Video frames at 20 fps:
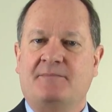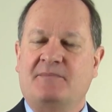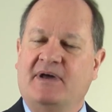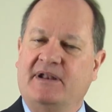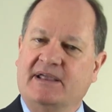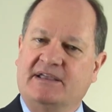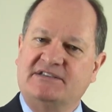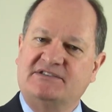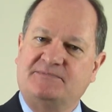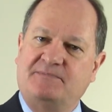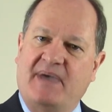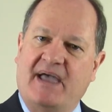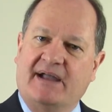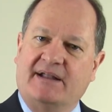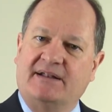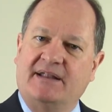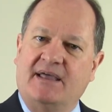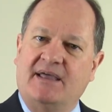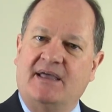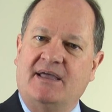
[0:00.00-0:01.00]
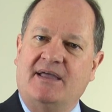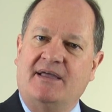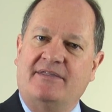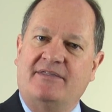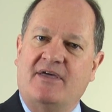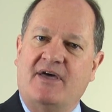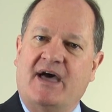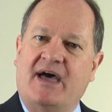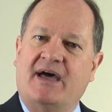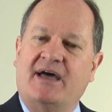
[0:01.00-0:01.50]
but expect
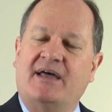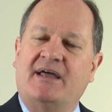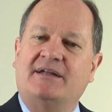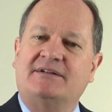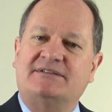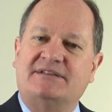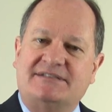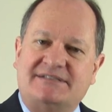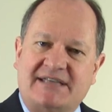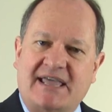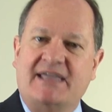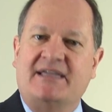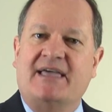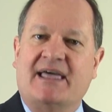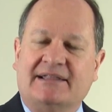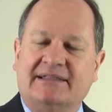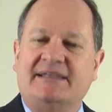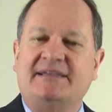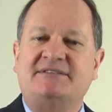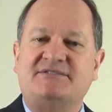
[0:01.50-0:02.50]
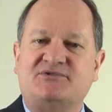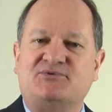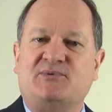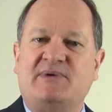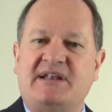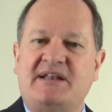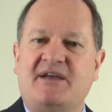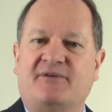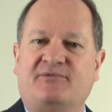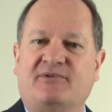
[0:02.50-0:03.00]
that to take at least
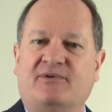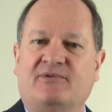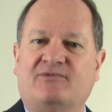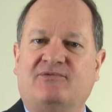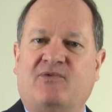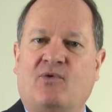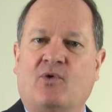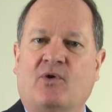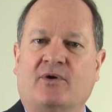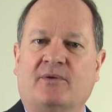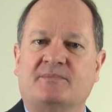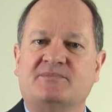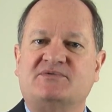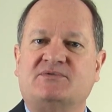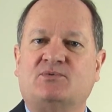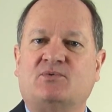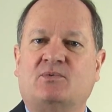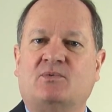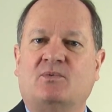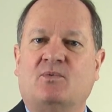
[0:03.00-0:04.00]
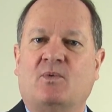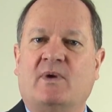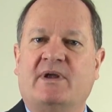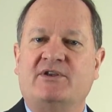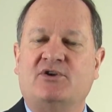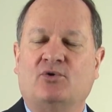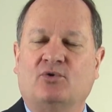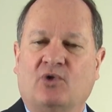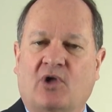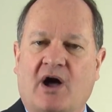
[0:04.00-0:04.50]
three different forms. When
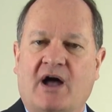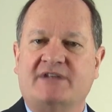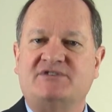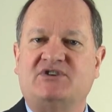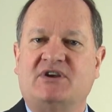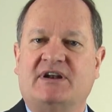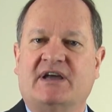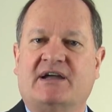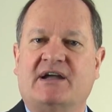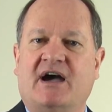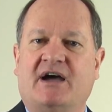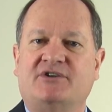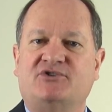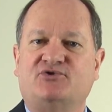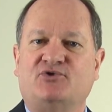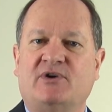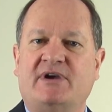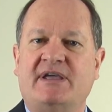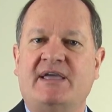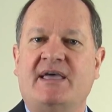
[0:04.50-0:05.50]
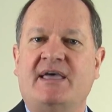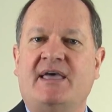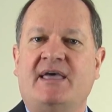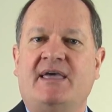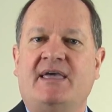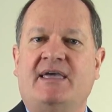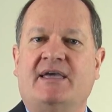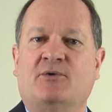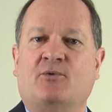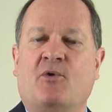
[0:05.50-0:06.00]
you launch in a country,
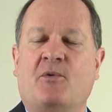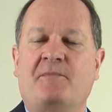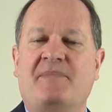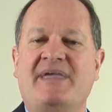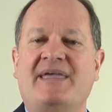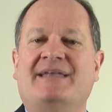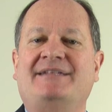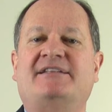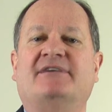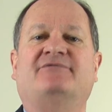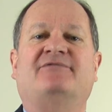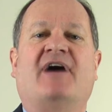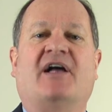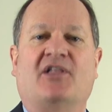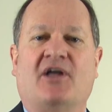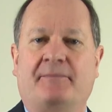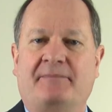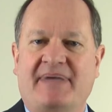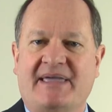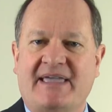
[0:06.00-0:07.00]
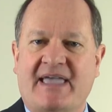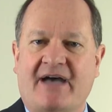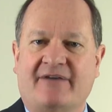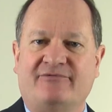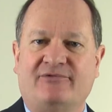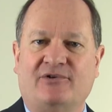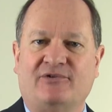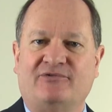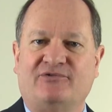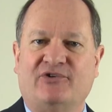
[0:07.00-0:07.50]
it will be a developing
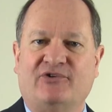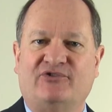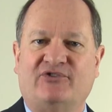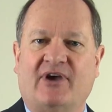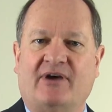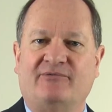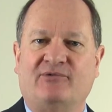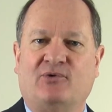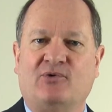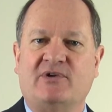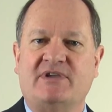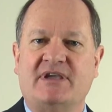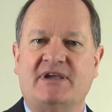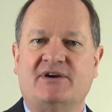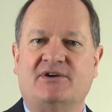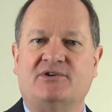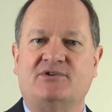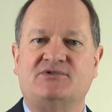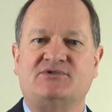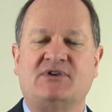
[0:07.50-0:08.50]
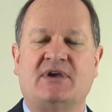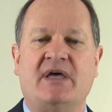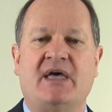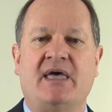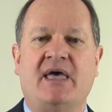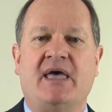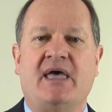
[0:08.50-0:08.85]
effort for several years.